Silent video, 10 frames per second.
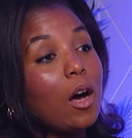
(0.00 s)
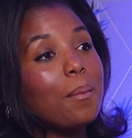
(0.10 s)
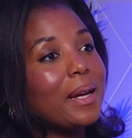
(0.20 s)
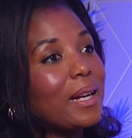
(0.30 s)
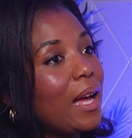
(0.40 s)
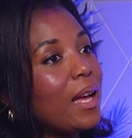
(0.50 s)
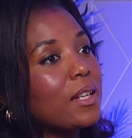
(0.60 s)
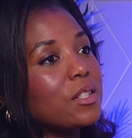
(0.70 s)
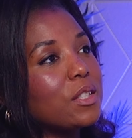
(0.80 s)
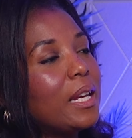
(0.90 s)
Oh my
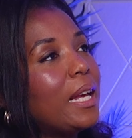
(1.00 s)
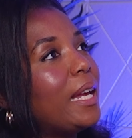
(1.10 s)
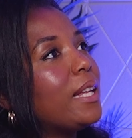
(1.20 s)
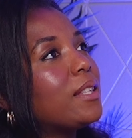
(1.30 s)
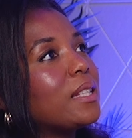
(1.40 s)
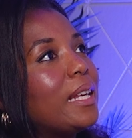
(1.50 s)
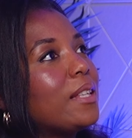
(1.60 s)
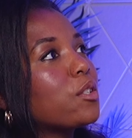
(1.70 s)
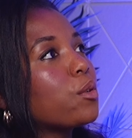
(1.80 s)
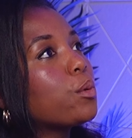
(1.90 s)
gosh. It's
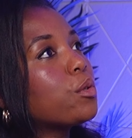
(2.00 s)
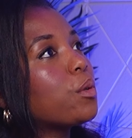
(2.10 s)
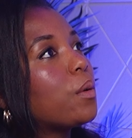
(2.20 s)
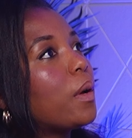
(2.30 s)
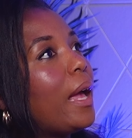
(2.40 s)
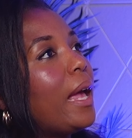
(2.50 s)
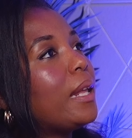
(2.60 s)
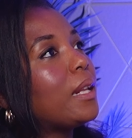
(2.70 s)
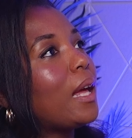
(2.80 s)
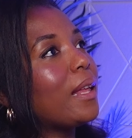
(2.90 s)
it's crucial.
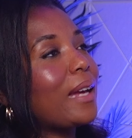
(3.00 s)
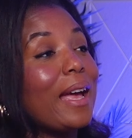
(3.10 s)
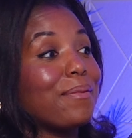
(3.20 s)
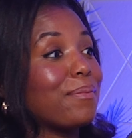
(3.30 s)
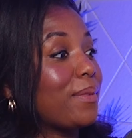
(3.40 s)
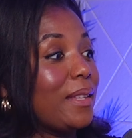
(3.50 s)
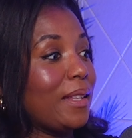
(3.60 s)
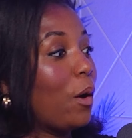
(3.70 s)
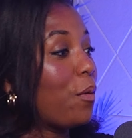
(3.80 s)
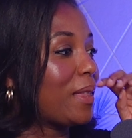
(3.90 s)
And like I
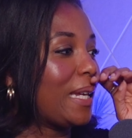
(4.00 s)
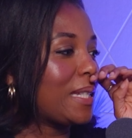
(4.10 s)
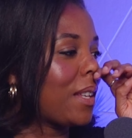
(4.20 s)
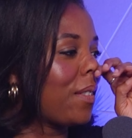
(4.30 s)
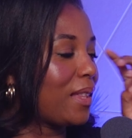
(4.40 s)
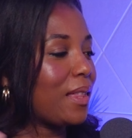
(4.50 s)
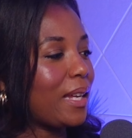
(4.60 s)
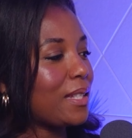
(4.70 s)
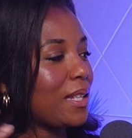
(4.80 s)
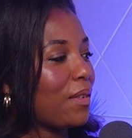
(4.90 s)
over Thanksgiving, the
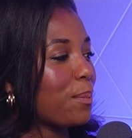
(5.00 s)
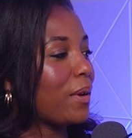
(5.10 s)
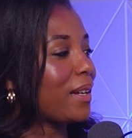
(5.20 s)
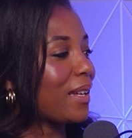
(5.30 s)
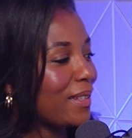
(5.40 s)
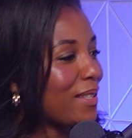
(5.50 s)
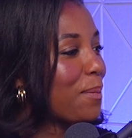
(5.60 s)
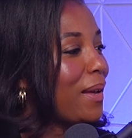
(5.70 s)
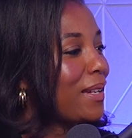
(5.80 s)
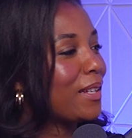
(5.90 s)
Thanksgiving break,
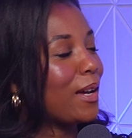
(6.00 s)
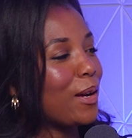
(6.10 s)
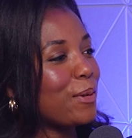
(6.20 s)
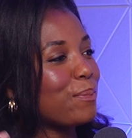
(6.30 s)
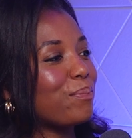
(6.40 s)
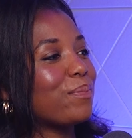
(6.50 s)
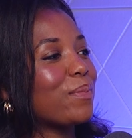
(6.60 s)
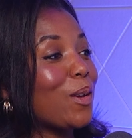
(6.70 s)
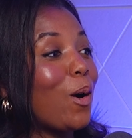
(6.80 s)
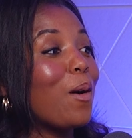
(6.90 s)
somebody um
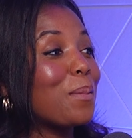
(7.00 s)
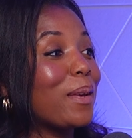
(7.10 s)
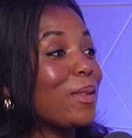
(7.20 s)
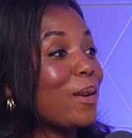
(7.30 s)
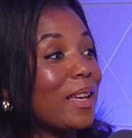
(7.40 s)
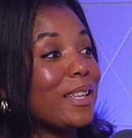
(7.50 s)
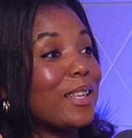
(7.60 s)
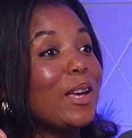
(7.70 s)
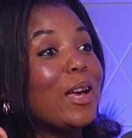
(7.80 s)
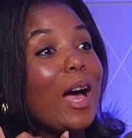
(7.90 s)
called me and they're
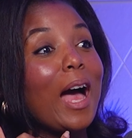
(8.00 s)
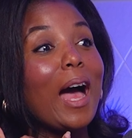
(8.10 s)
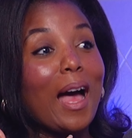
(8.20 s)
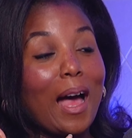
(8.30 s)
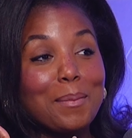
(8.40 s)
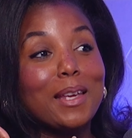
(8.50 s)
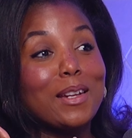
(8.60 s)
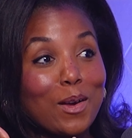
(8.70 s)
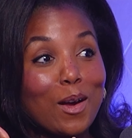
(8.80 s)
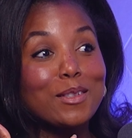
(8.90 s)
like, I'm
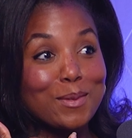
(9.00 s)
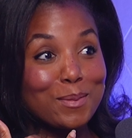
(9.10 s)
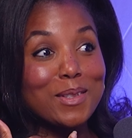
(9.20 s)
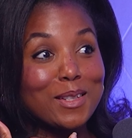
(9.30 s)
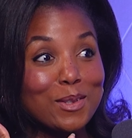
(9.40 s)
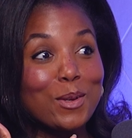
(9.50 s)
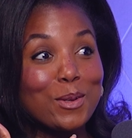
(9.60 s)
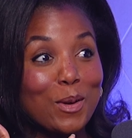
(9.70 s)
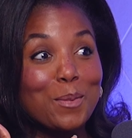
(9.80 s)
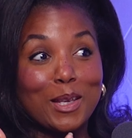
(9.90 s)
getting on you, just so
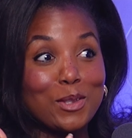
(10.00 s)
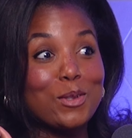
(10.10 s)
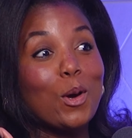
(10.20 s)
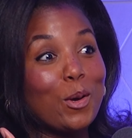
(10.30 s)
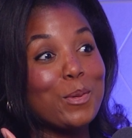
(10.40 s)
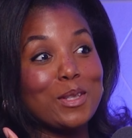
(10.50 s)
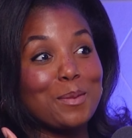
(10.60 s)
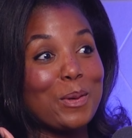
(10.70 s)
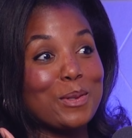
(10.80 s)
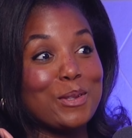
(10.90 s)
you know, because you know you were
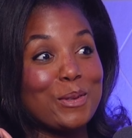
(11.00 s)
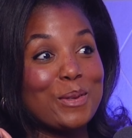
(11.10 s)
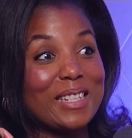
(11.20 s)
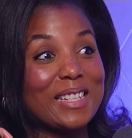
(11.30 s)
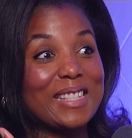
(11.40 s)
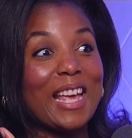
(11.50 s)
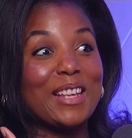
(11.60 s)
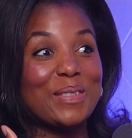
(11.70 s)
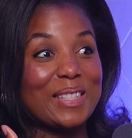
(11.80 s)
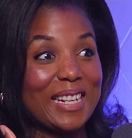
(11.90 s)
supposed to do this
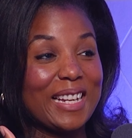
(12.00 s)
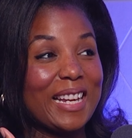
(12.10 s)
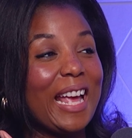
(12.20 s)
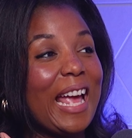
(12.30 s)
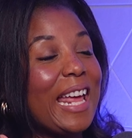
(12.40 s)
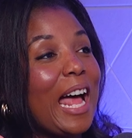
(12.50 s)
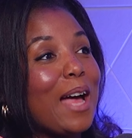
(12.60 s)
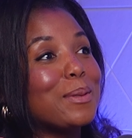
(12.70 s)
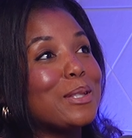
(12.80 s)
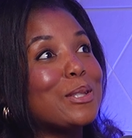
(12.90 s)
and you did it. And
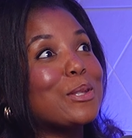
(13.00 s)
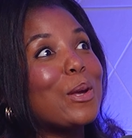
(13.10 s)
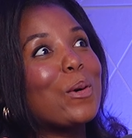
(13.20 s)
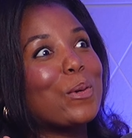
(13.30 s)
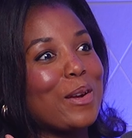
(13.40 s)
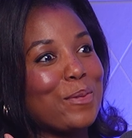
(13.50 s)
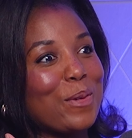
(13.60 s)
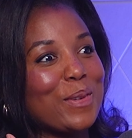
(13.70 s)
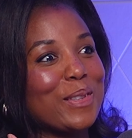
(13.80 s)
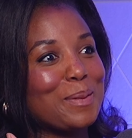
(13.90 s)
I'm so
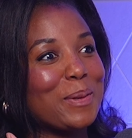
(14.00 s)
grateful for this